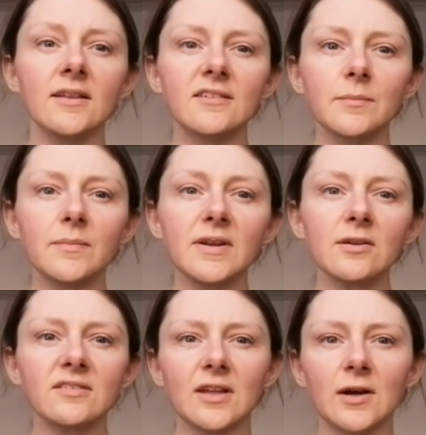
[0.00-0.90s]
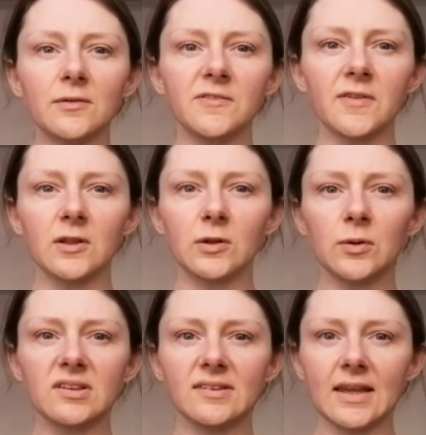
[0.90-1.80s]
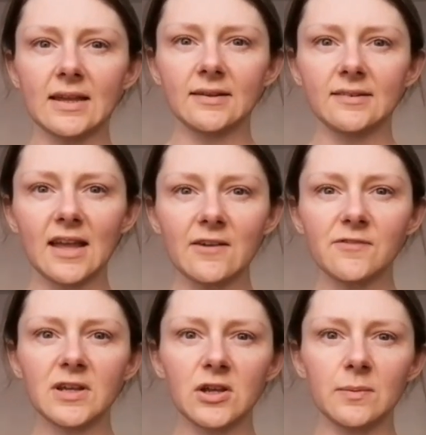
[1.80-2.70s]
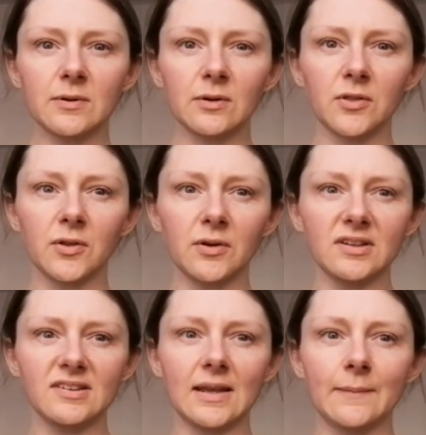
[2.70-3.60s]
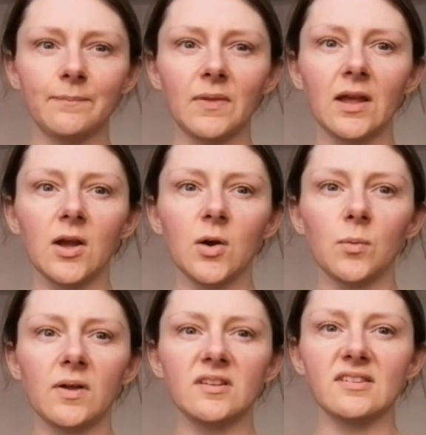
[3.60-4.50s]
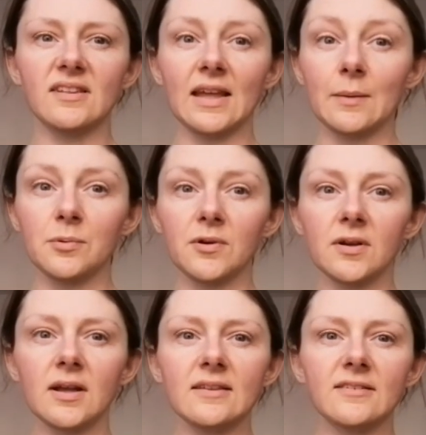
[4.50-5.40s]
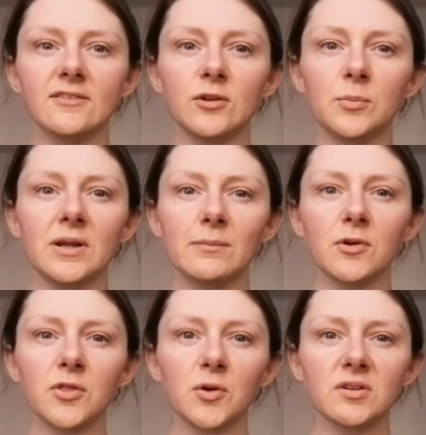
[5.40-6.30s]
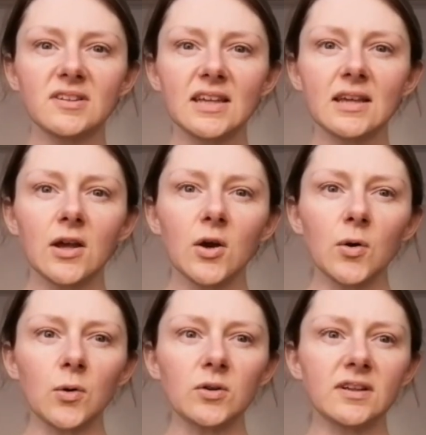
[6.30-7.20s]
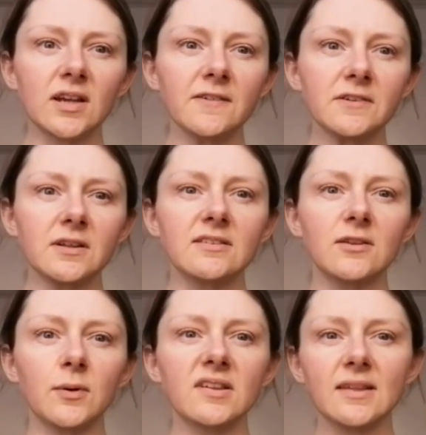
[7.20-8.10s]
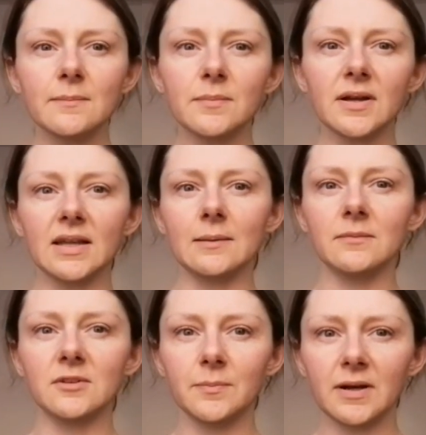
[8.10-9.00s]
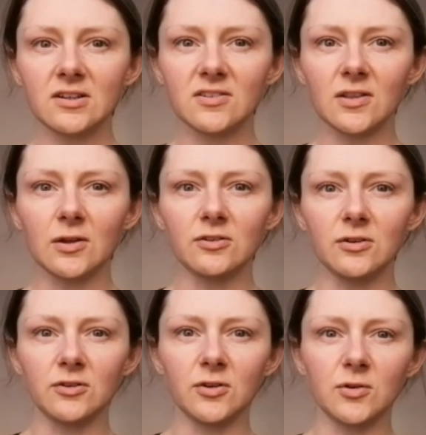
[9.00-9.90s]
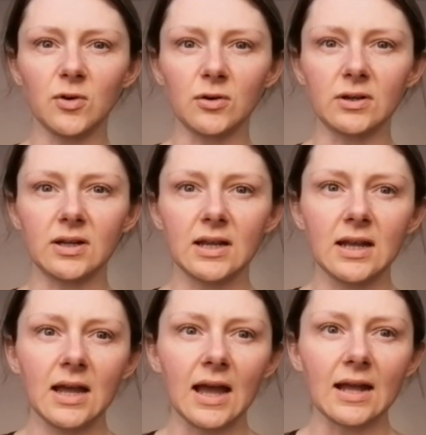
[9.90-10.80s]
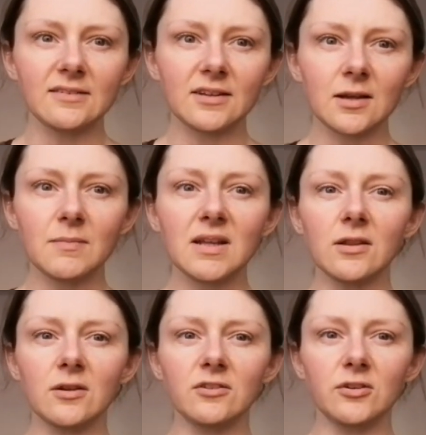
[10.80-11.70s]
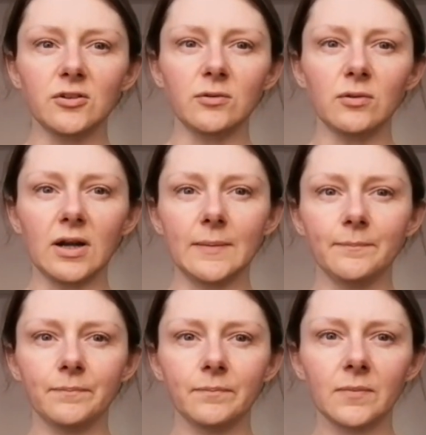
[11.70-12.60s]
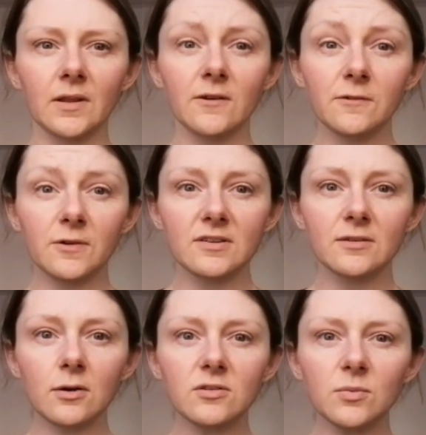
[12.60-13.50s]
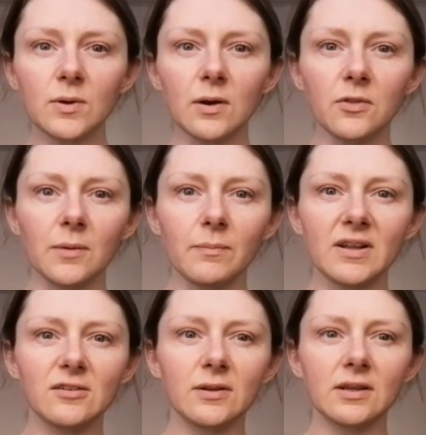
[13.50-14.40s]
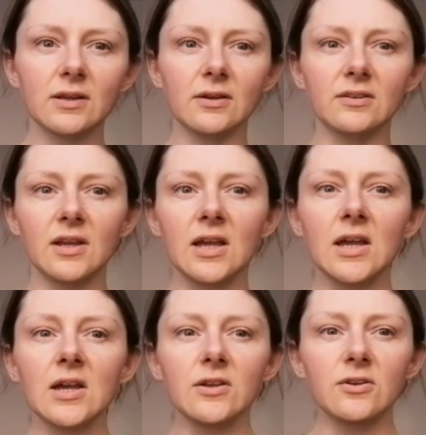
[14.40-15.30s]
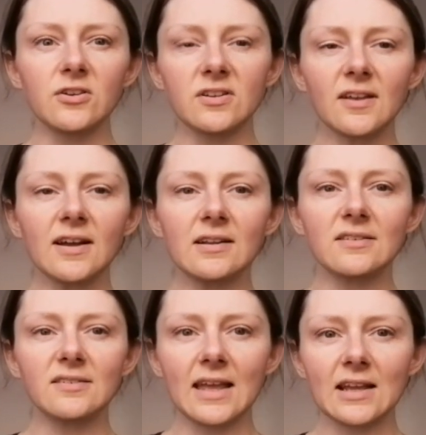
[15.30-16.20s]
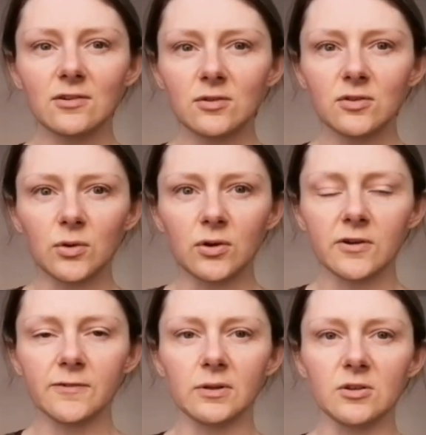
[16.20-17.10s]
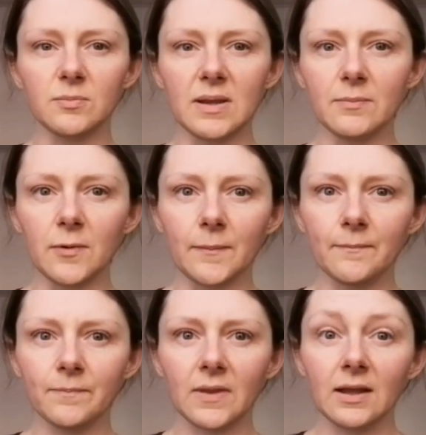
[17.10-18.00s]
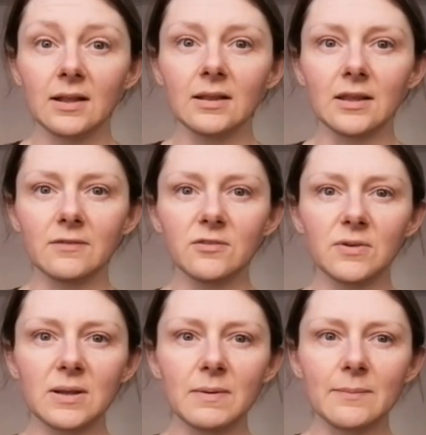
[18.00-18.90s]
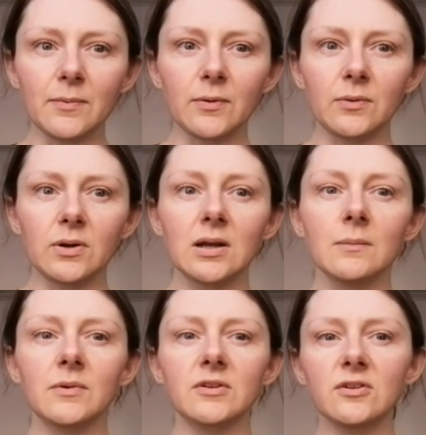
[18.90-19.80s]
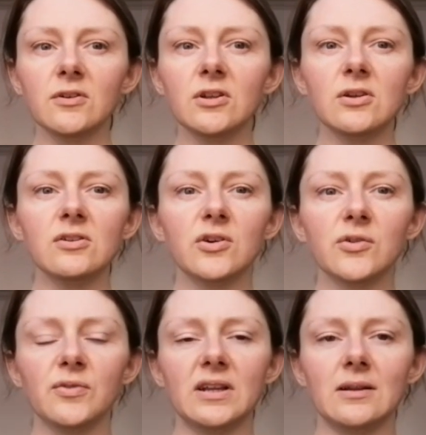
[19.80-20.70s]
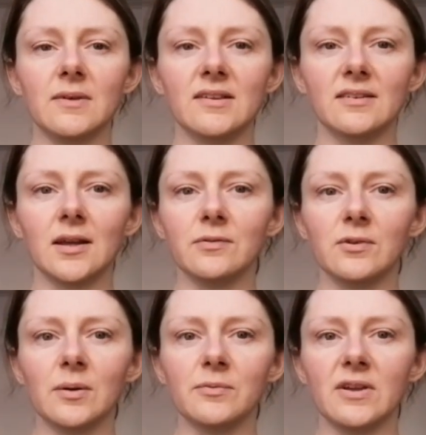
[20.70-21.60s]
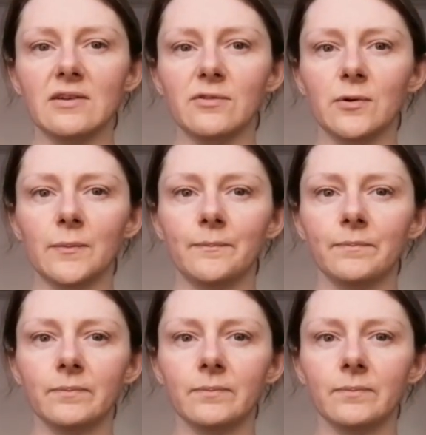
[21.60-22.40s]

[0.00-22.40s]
Submit yourselves for the Lord's sake to every human authority, whether to the emperor as the supreme authority or to governors who are sent by him to punish those who do wrong and to commend those who do right. For it's God's will that by doing good, you should silence the ignorant talk of foolish people. Live as free people, but do not use your freedom as a cover-up for evil.